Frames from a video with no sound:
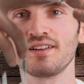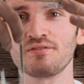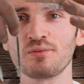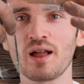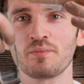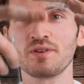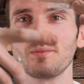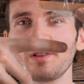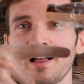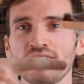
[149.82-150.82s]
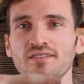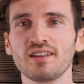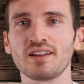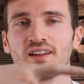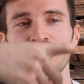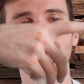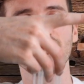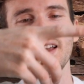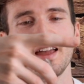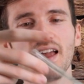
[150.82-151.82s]
is wrapped in plastic,
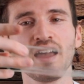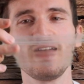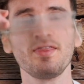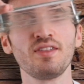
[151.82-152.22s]
and